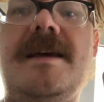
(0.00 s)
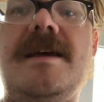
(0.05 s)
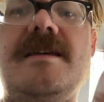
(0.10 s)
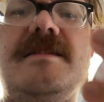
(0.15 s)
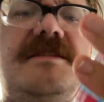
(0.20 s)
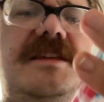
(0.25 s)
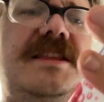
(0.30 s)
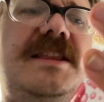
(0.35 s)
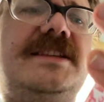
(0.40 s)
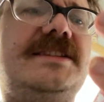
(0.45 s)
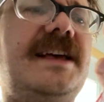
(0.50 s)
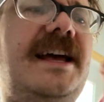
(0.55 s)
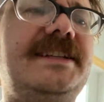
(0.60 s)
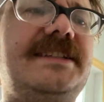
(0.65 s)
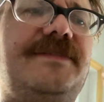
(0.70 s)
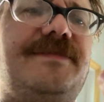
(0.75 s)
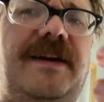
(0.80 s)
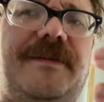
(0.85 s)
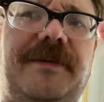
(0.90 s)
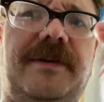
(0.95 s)
than this
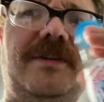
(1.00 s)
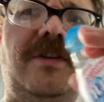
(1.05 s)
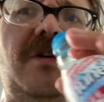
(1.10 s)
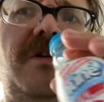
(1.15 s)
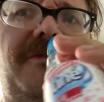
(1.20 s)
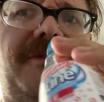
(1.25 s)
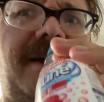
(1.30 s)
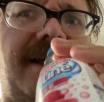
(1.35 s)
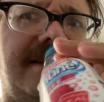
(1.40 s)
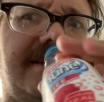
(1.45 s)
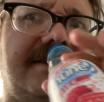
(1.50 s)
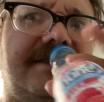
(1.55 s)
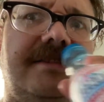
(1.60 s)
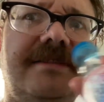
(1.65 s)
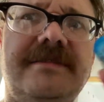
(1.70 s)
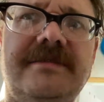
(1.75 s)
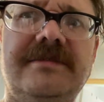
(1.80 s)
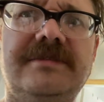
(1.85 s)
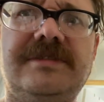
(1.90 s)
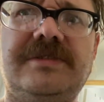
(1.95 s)
lychee flavor. No offense
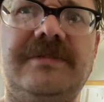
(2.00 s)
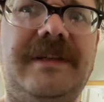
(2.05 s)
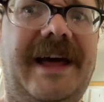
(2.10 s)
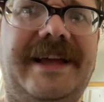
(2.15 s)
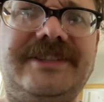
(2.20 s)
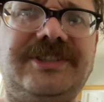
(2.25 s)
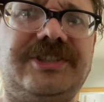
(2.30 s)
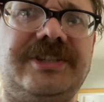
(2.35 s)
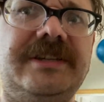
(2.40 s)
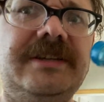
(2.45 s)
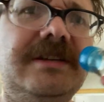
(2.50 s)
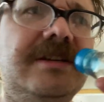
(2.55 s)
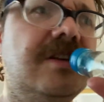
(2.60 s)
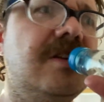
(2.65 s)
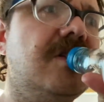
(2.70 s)
to lychee.